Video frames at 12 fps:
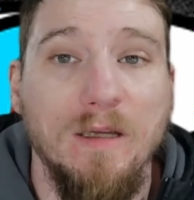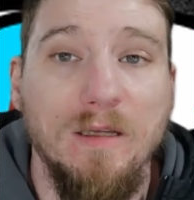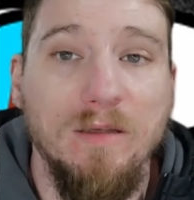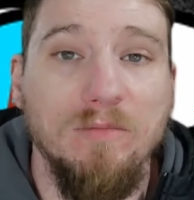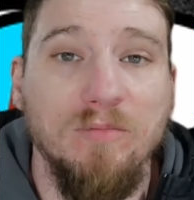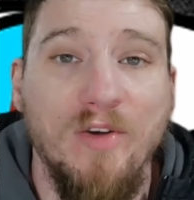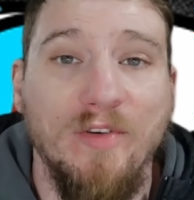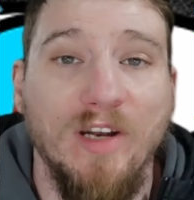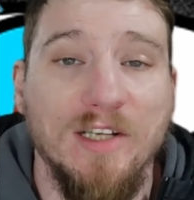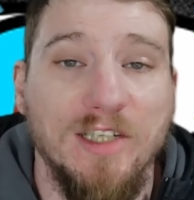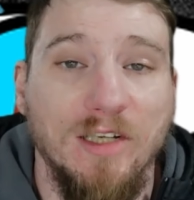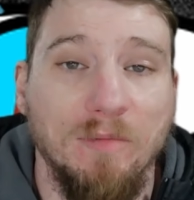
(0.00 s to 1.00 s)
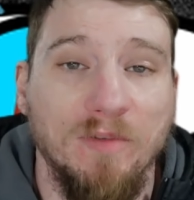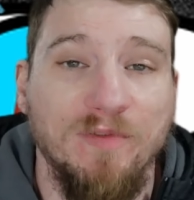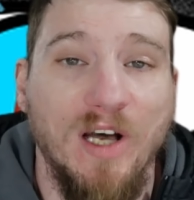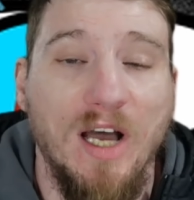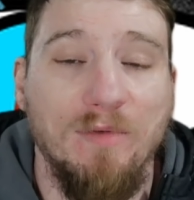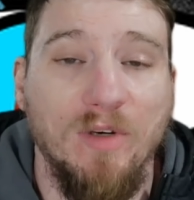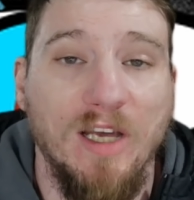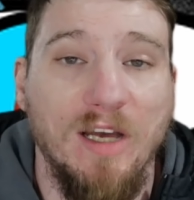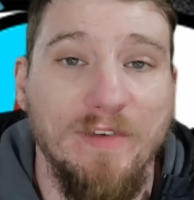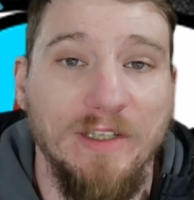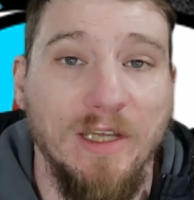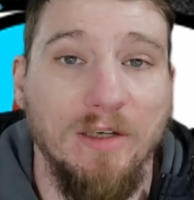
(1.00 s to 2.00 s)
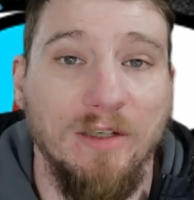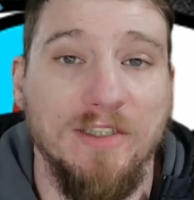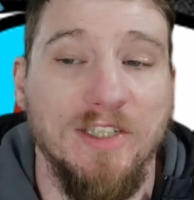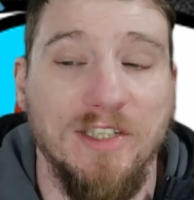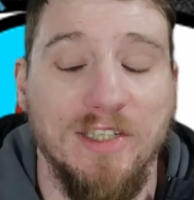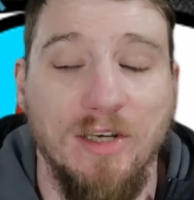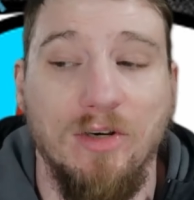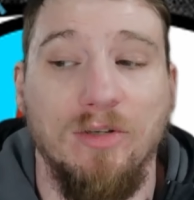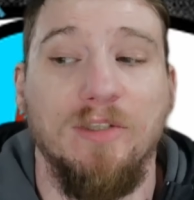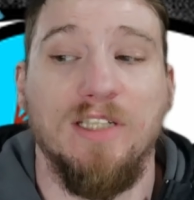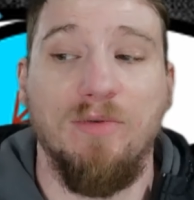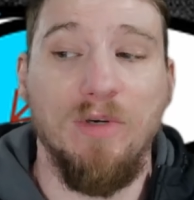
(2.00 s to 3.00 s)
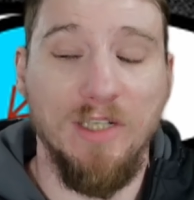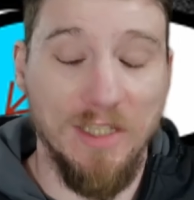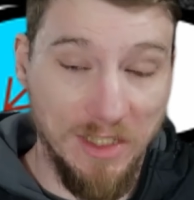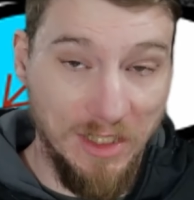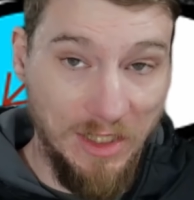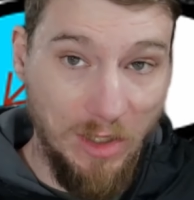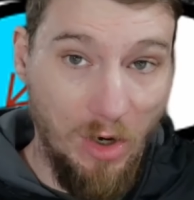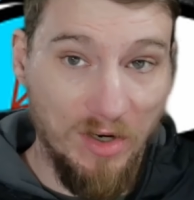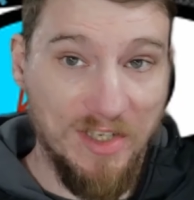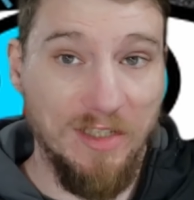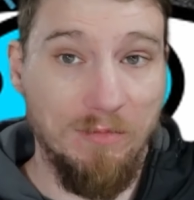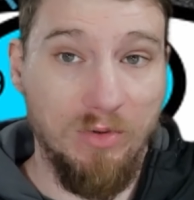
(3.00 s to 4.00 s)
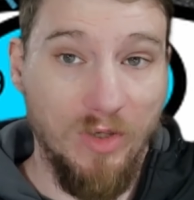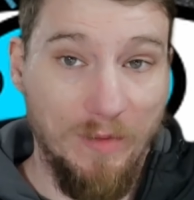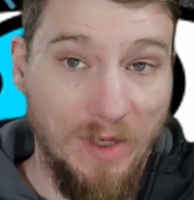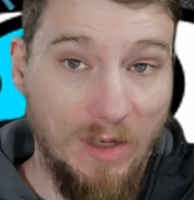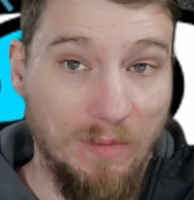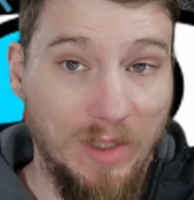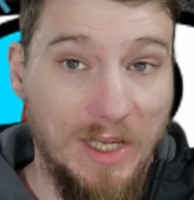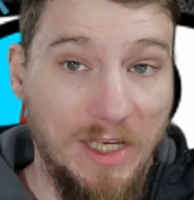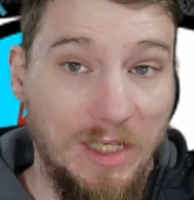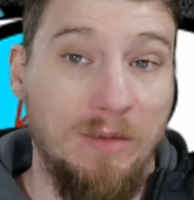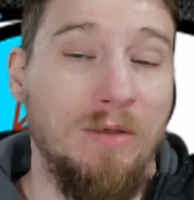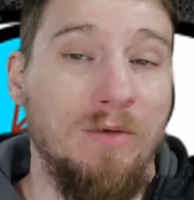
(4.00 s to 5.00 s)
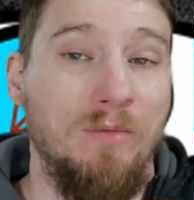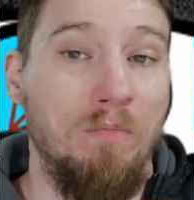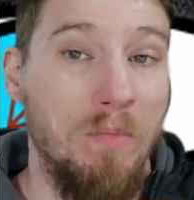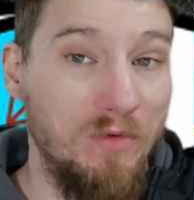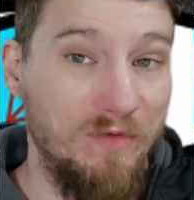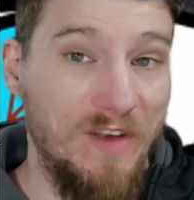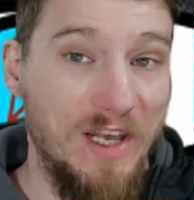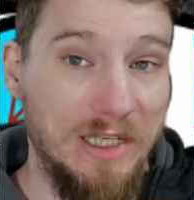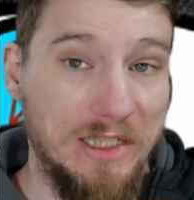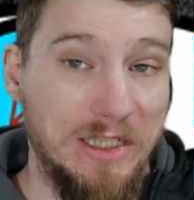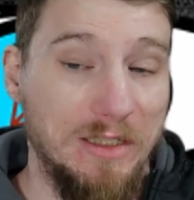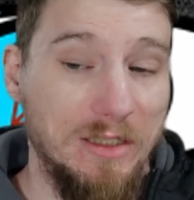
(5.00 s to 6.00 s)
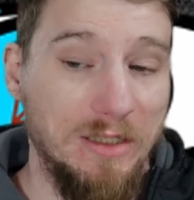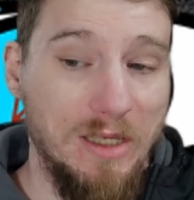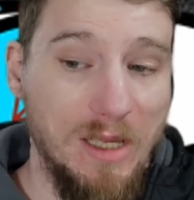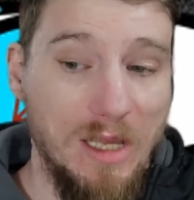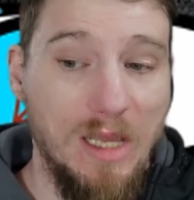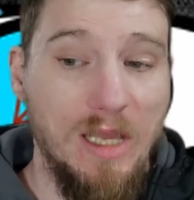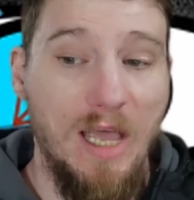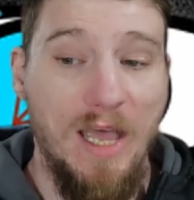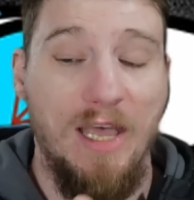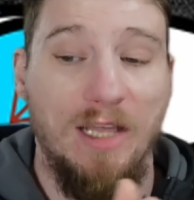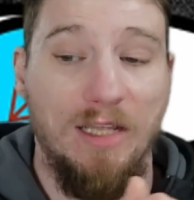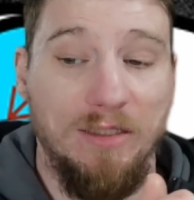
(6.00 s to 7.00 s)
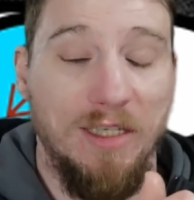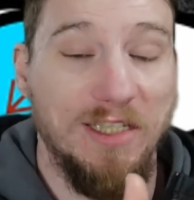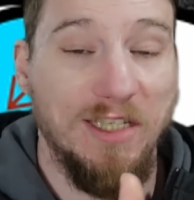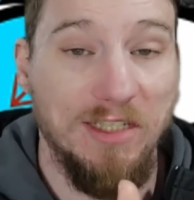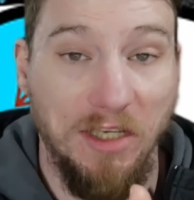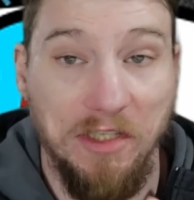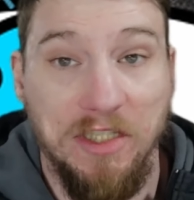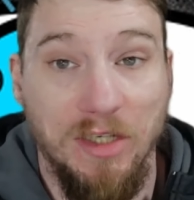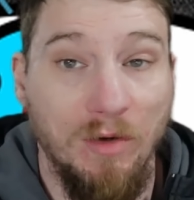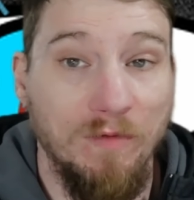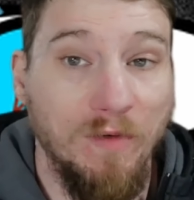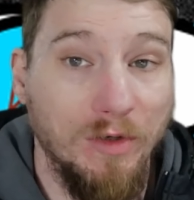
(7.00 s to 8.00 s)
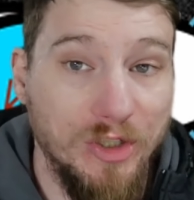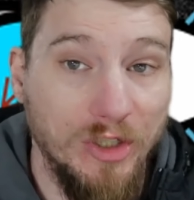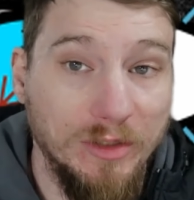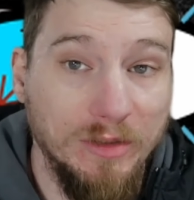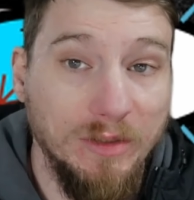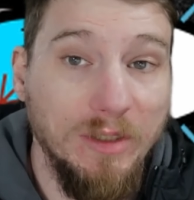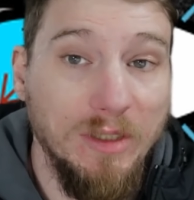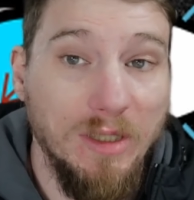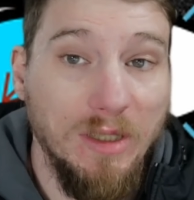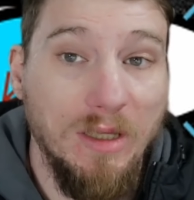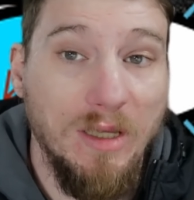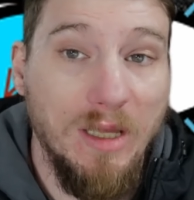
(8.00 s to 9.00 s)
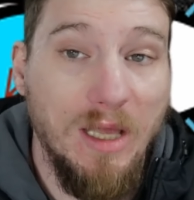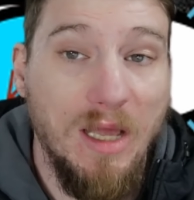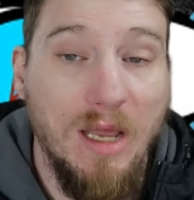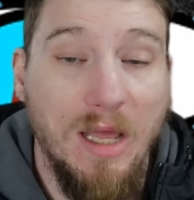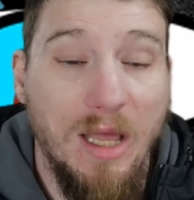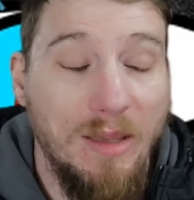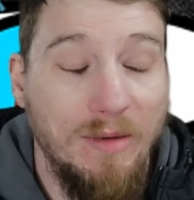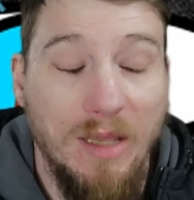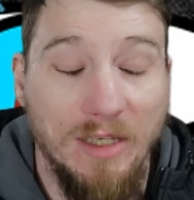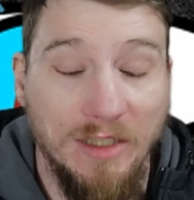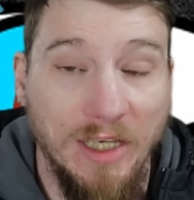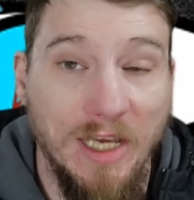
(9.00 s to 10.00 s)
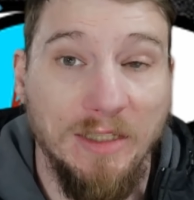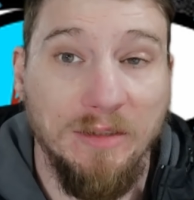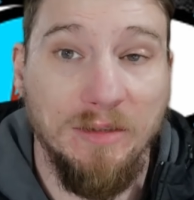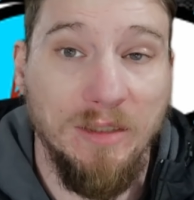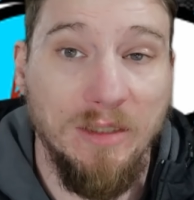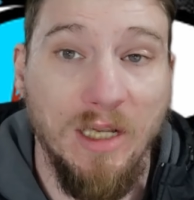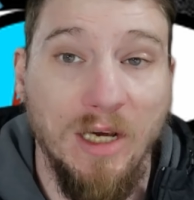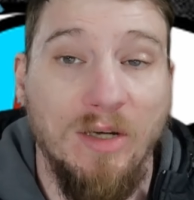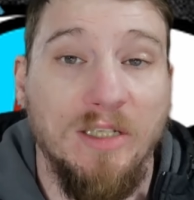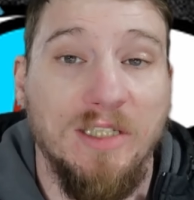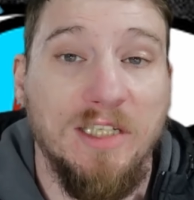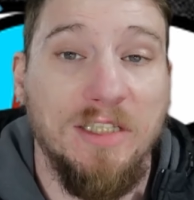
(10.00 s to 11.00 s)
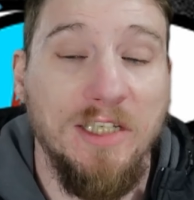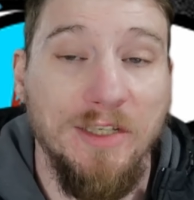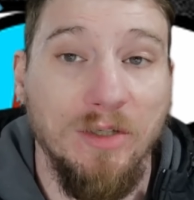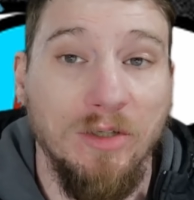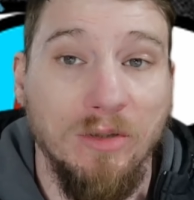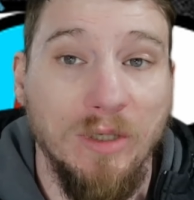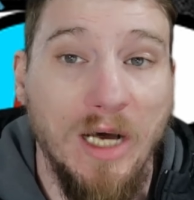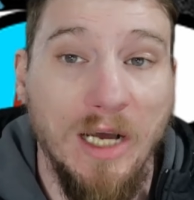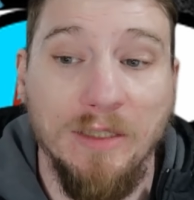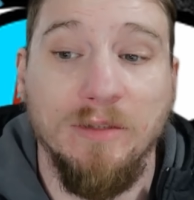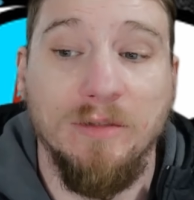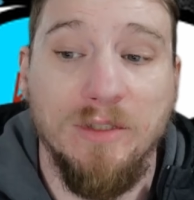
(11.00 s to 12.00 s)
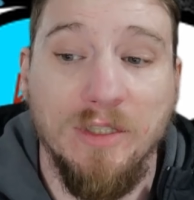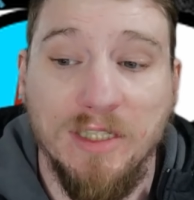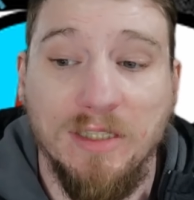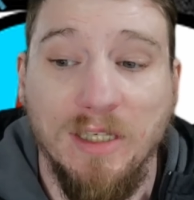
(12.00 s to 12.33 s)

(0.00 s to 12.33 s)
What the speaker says: Moving on to number 5, we have another Tissot. This one is the Carson Premium Lady Moonphase. And this is the teal version. Again, it's teal. I just think